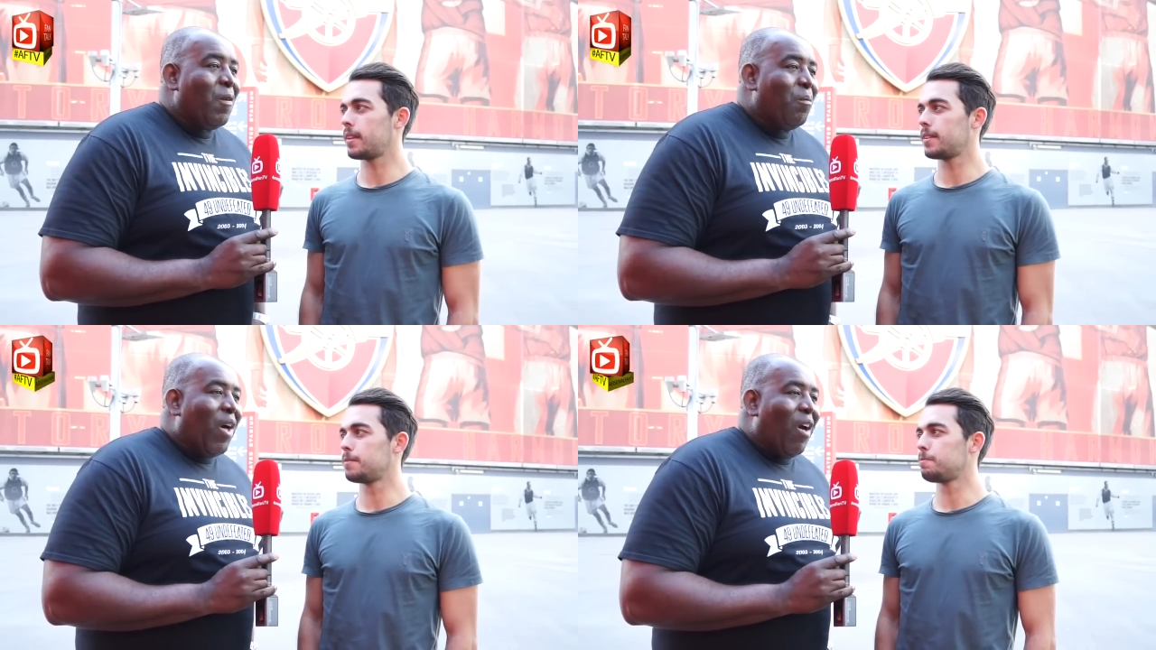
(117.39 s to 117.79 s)

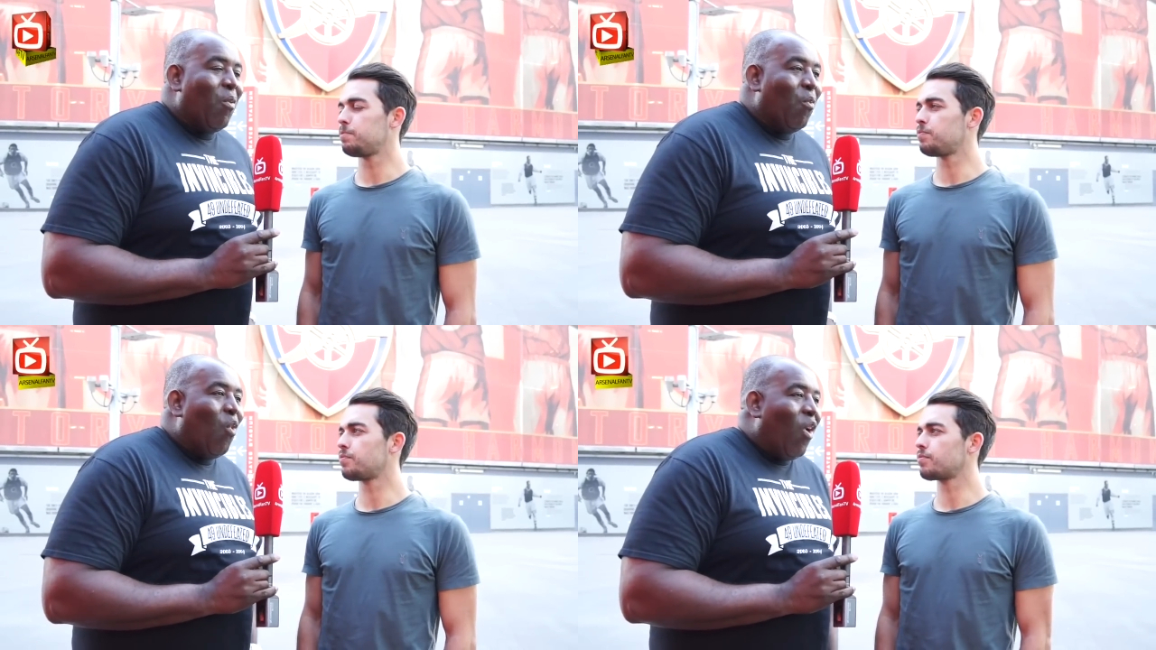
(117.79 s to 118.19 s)
Speaker 1: But
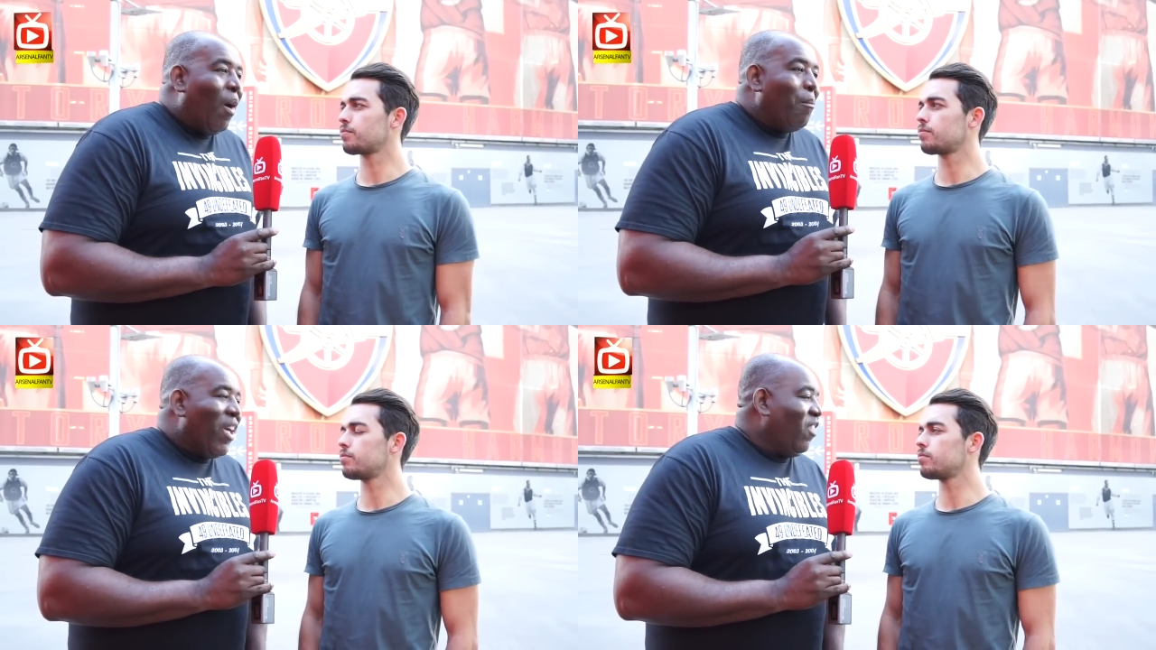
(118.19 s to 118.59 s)
what
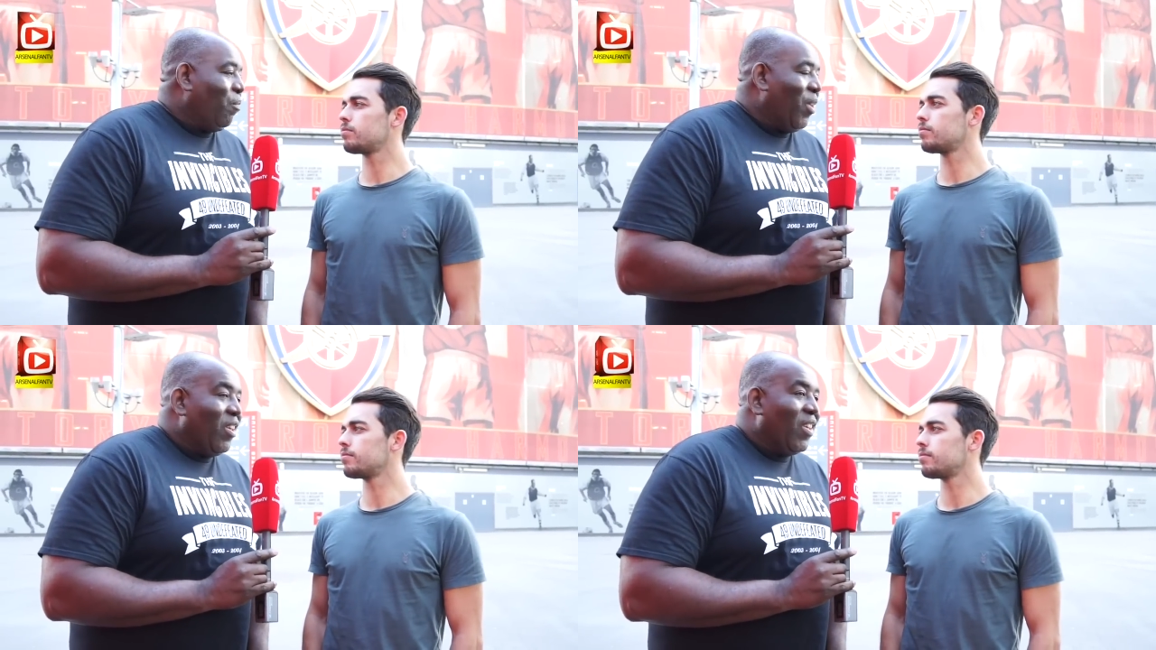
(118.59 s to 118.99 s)
amazed
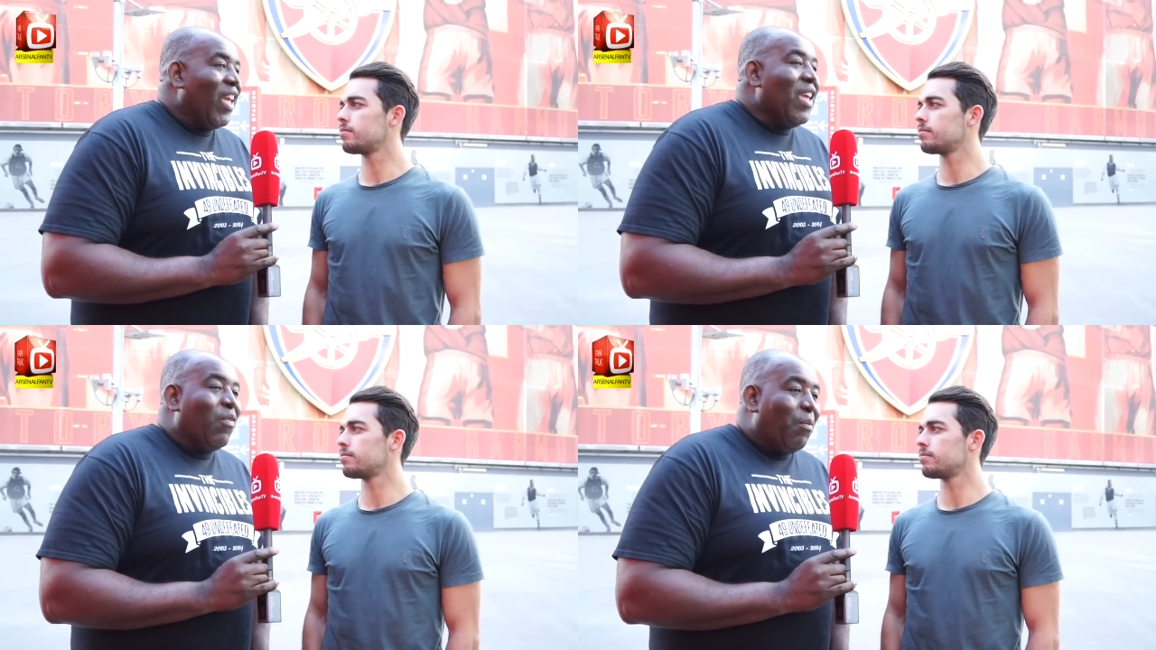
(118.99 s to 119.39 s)
me,
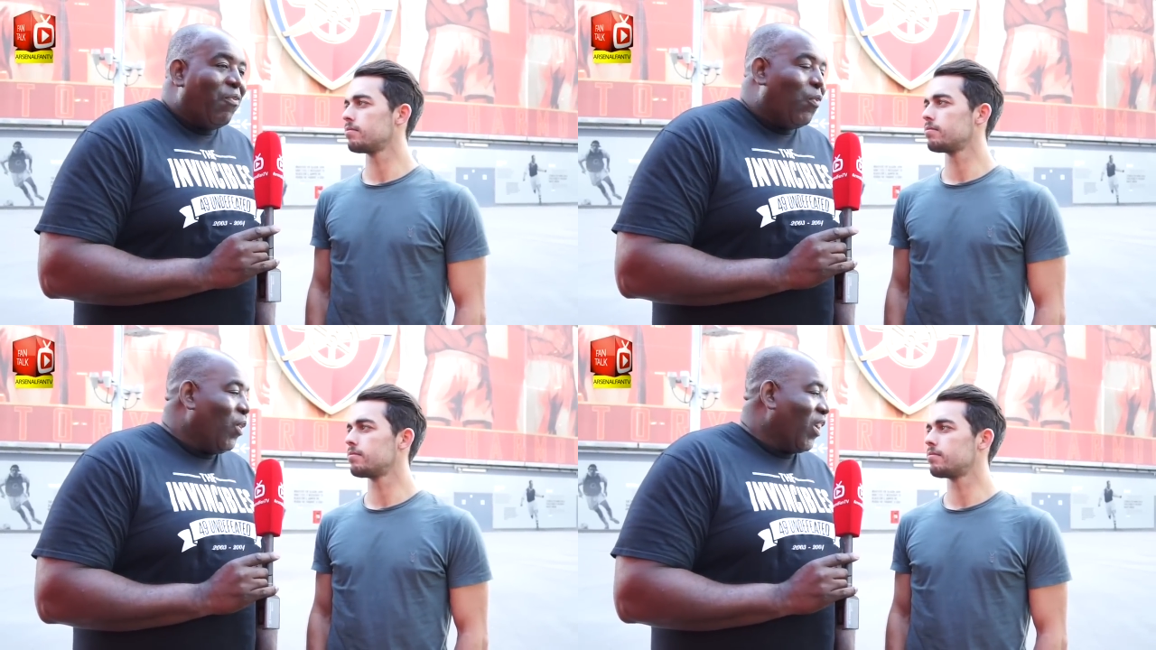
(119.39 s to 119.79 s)
even
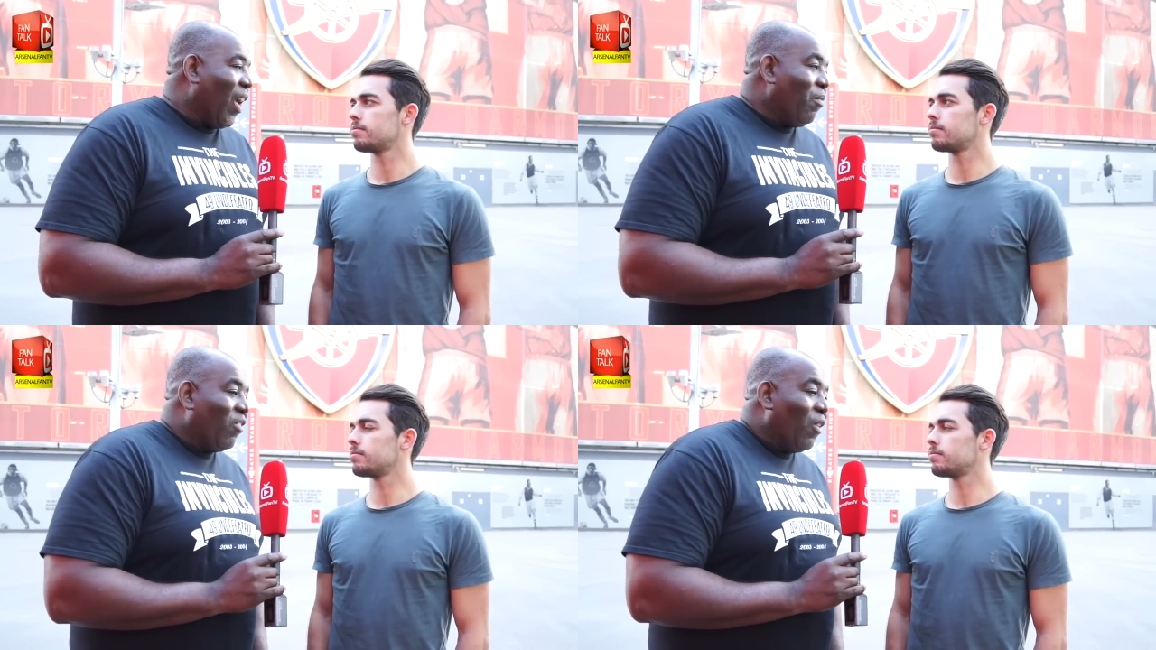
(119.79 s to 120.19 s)
before the
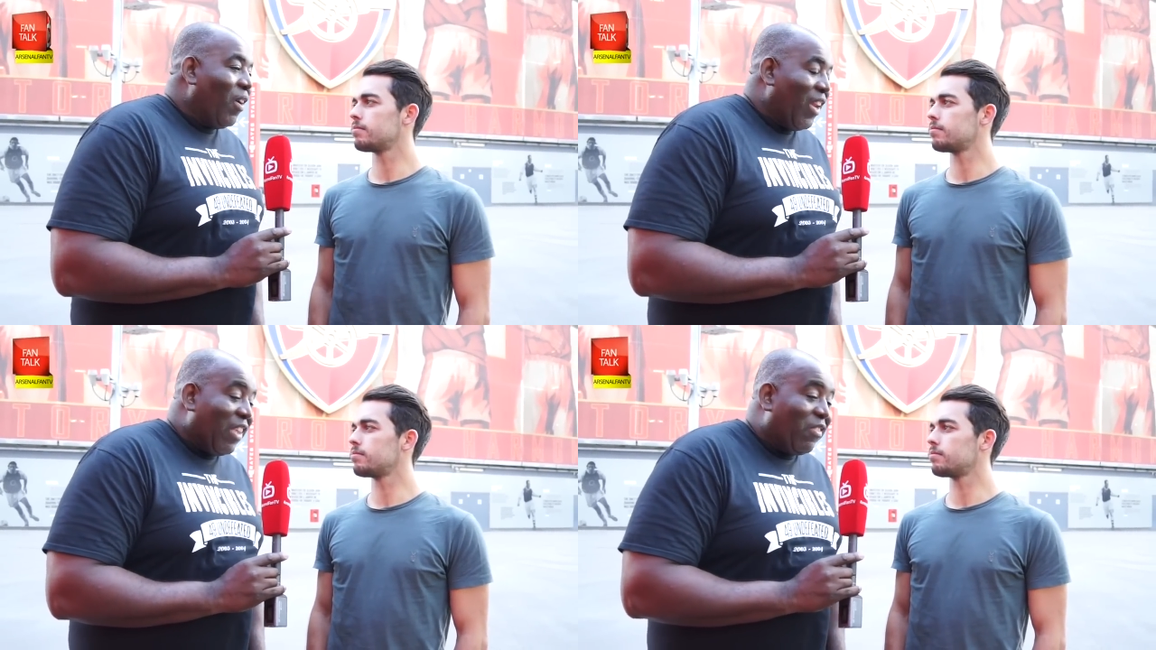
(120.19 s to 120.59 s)
game
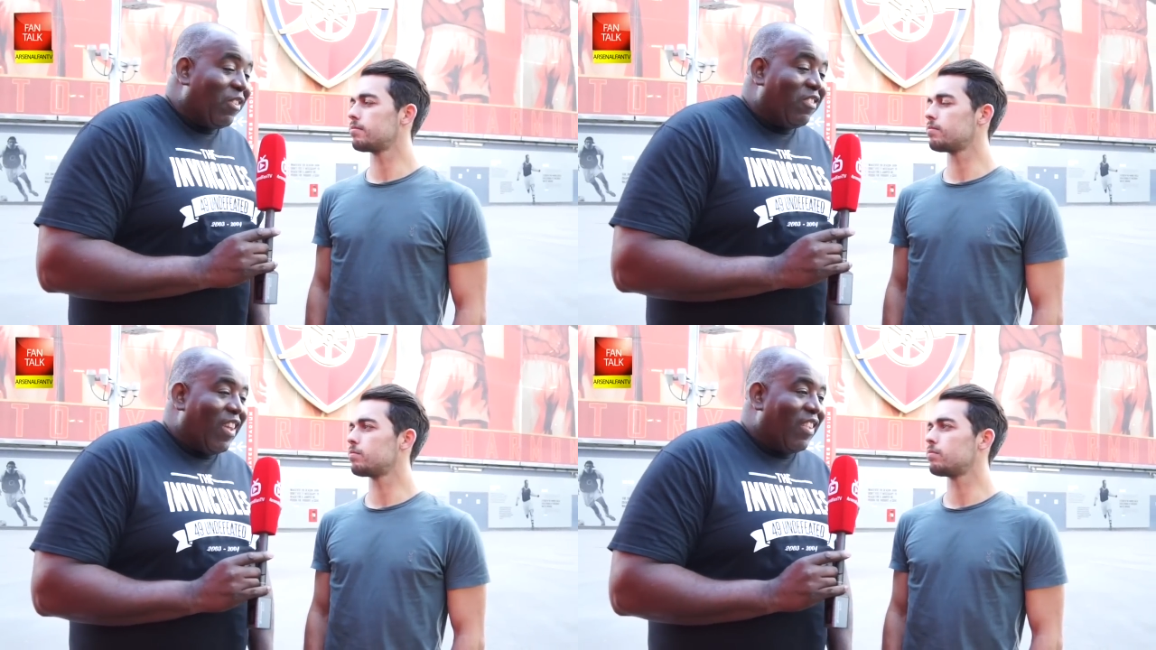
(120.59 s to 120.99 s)
started, as I
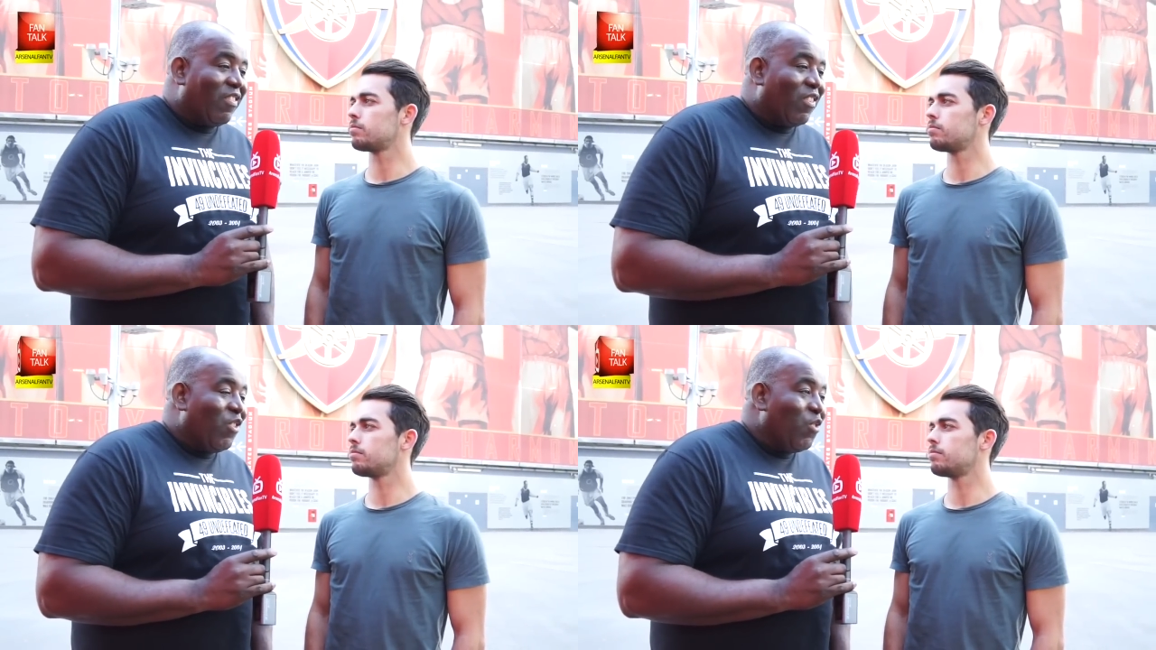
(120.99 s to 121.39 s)
said,
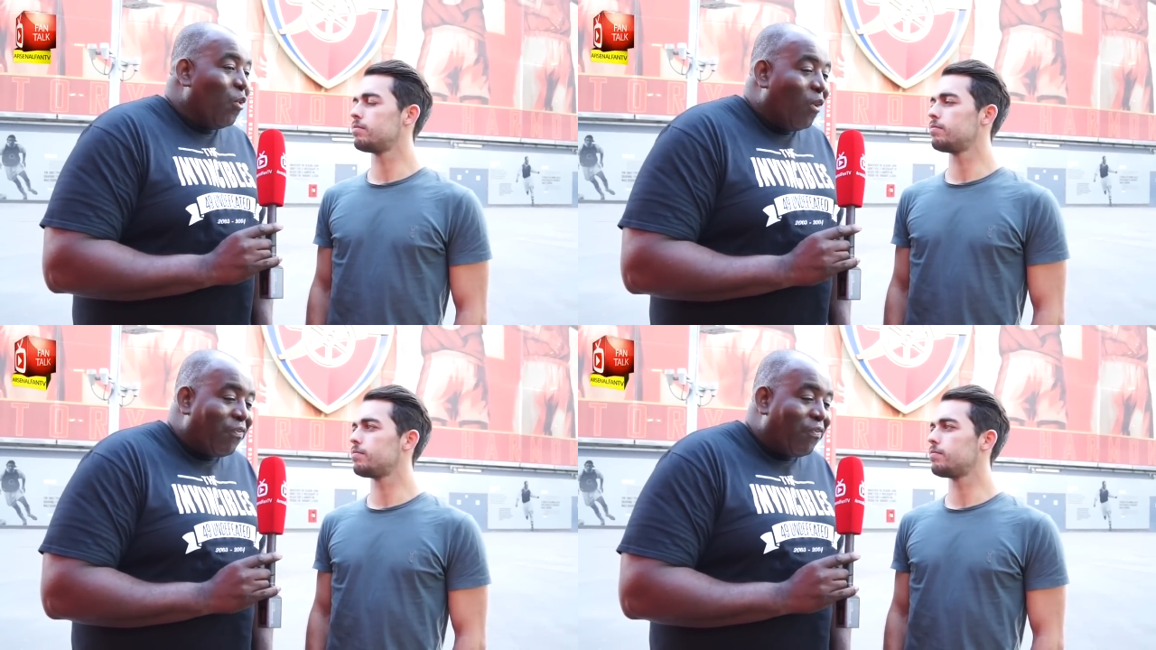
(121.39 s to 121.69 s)
your